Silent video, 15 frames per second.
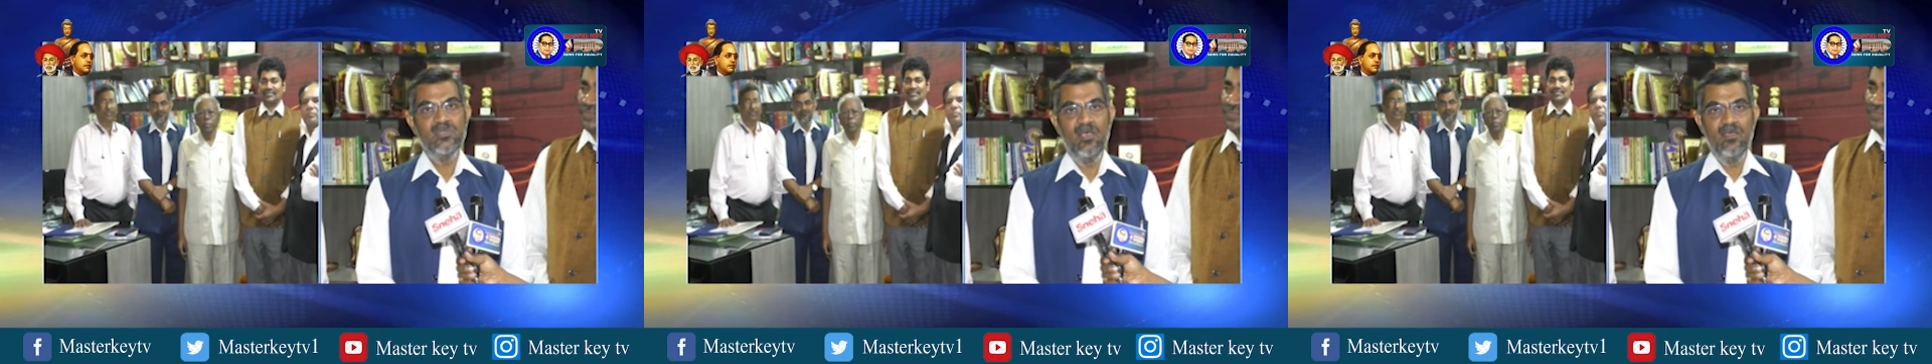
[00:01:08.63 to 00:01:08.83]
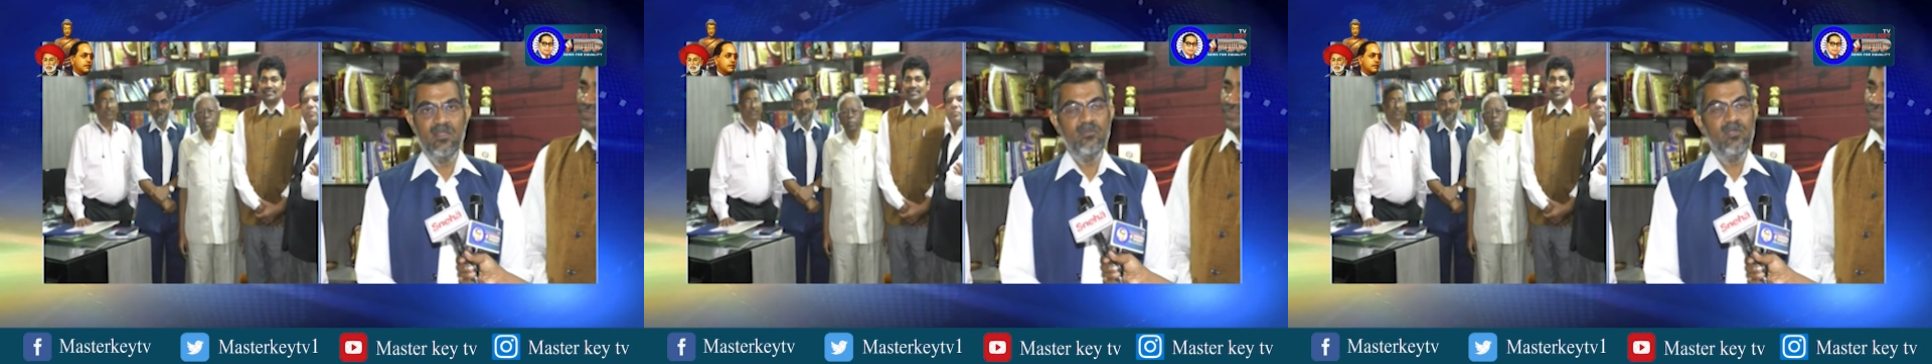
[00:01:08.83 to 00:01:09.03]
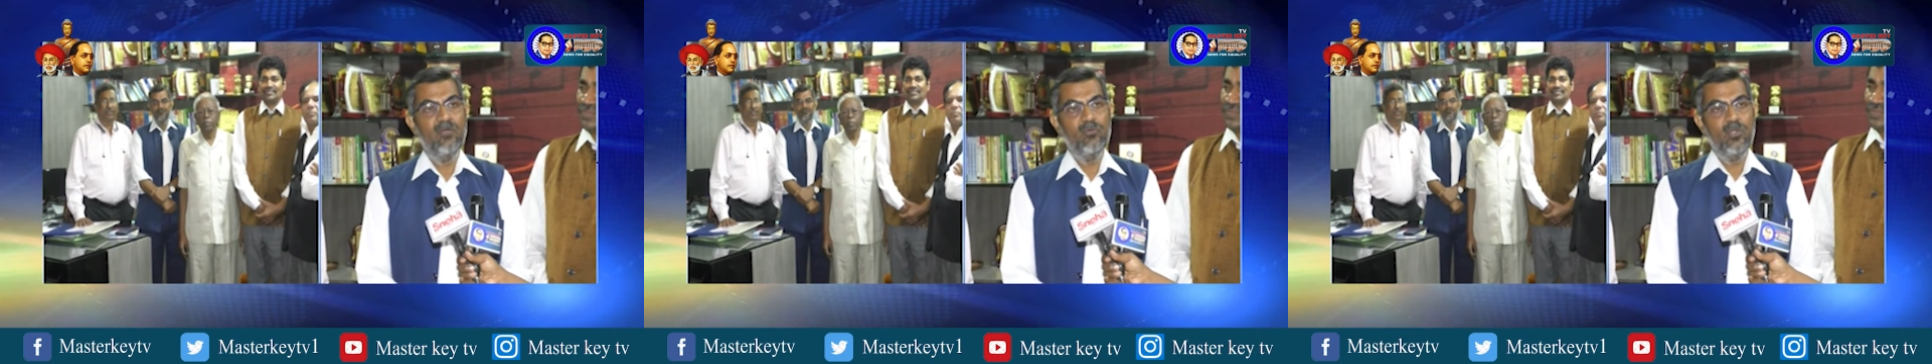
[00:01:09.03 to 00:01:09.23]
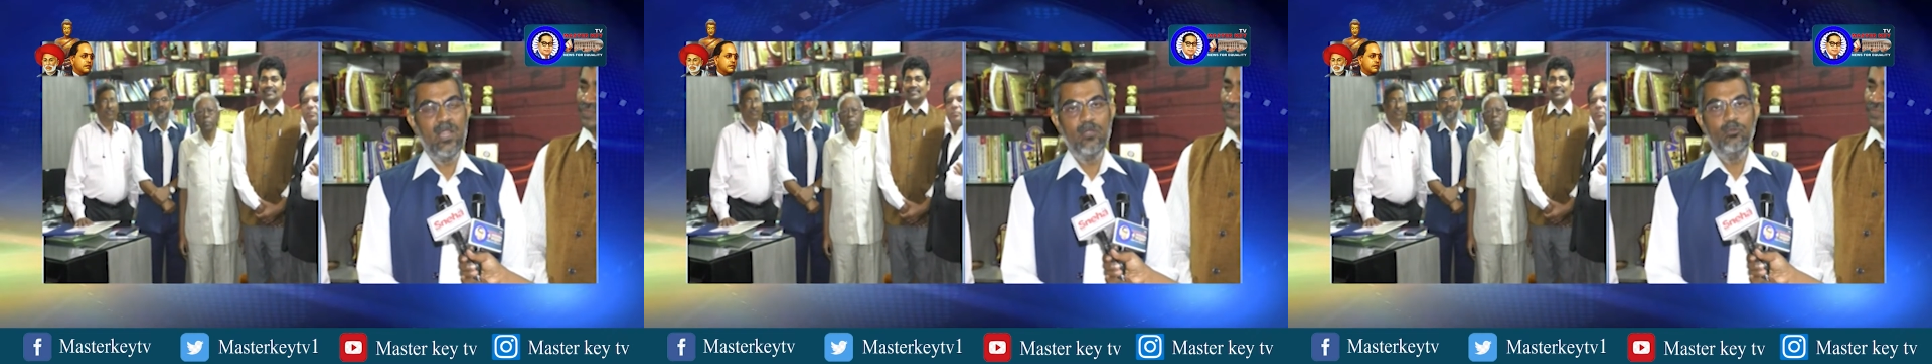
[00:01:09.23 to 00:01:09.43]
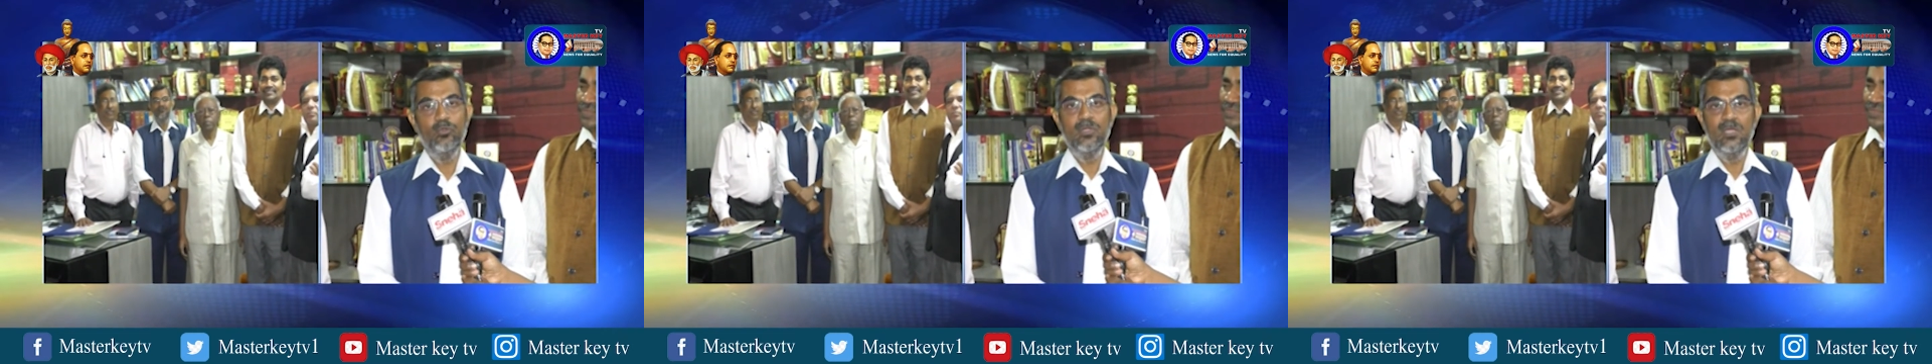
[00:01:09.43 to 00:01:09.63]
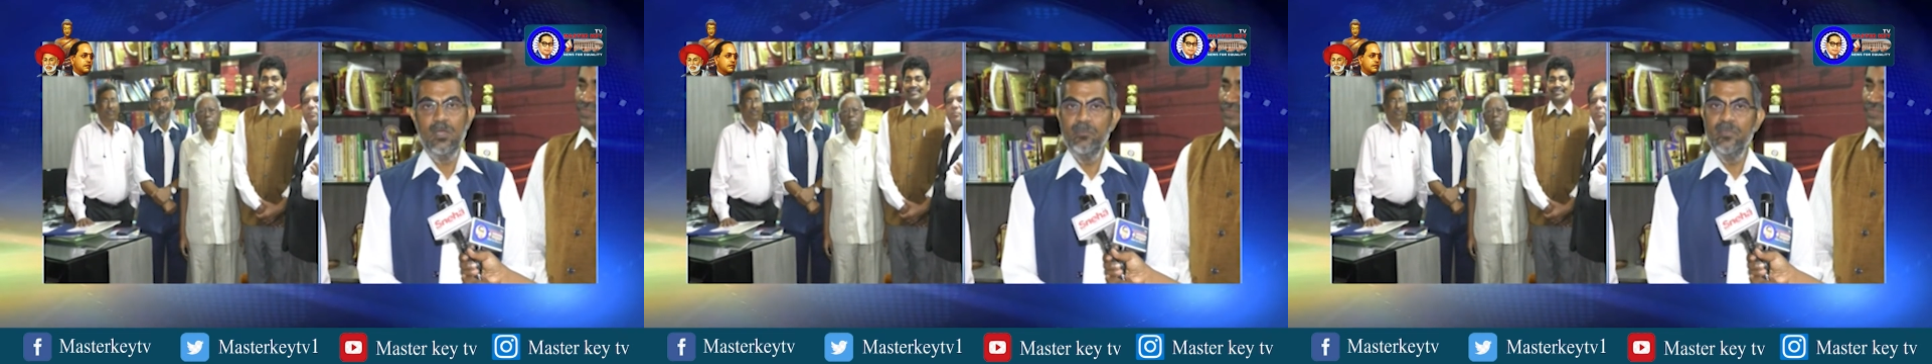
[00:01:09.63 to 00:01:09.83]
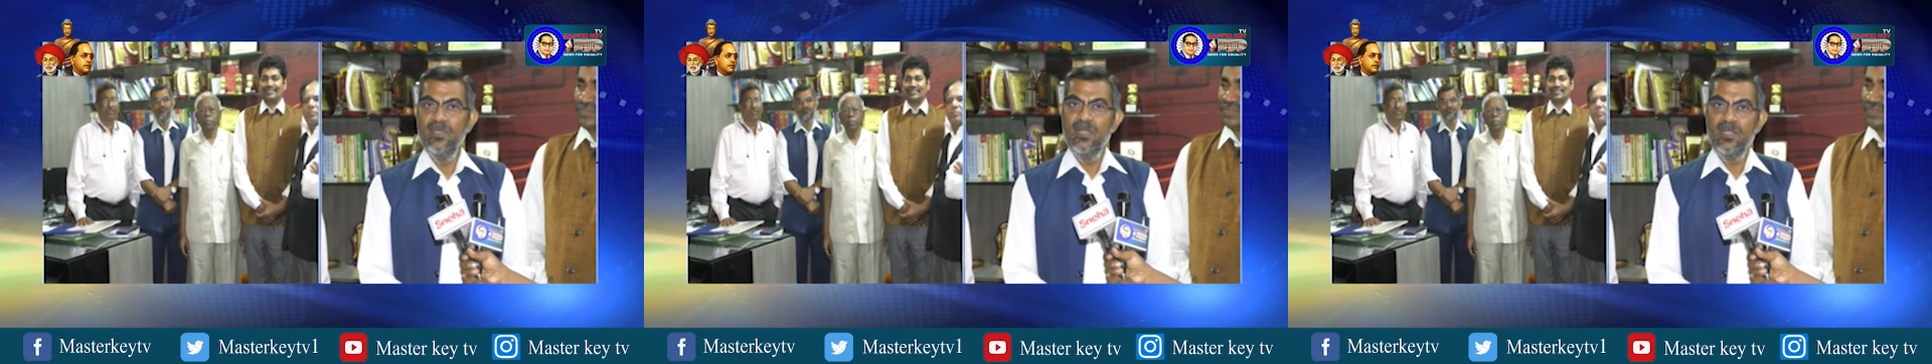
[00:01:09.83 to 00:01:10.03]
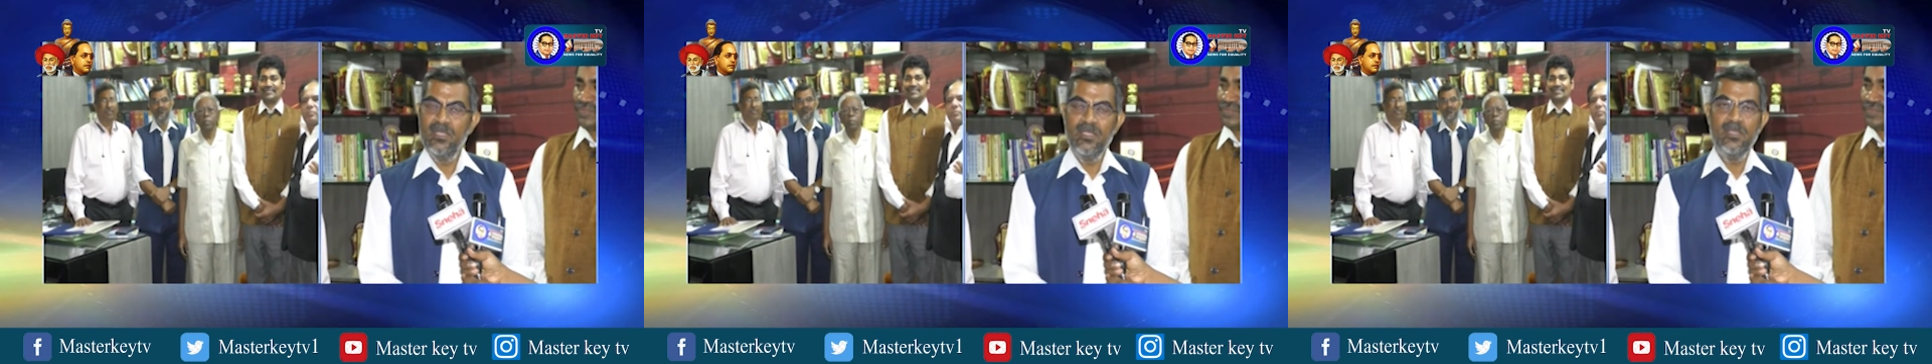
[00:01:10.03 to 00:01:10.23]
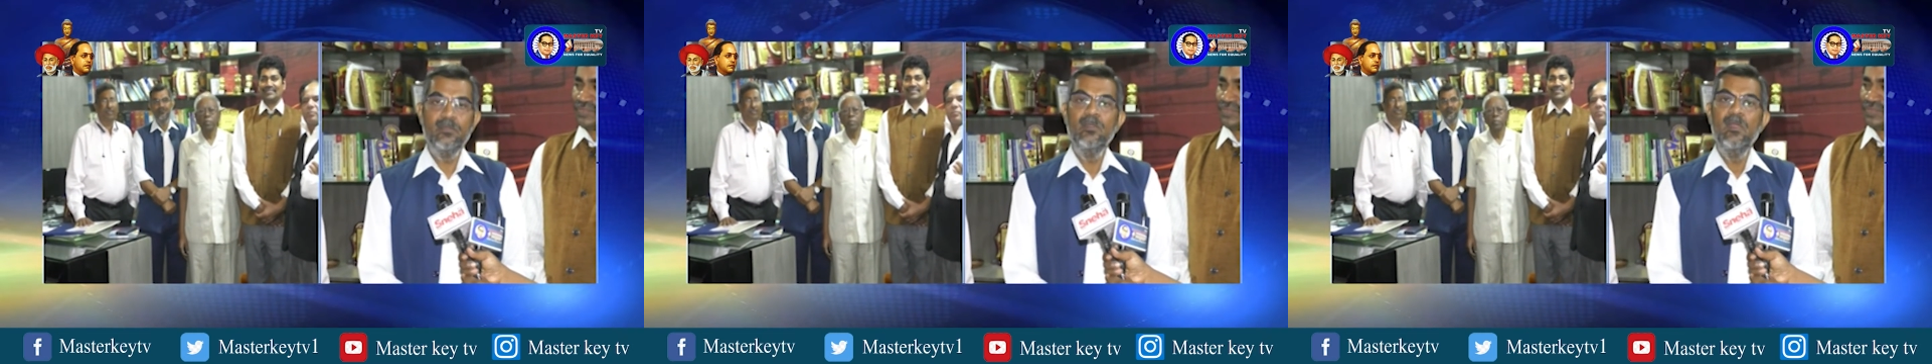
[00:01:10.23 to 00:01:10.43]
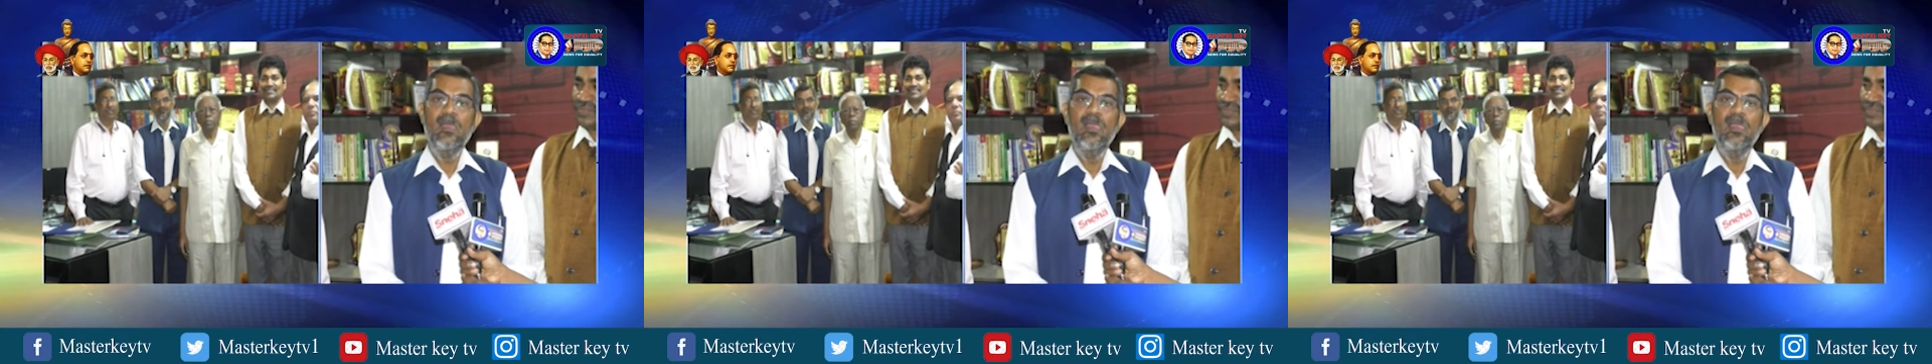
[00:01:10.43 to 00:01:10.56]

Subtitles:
I would like to come here again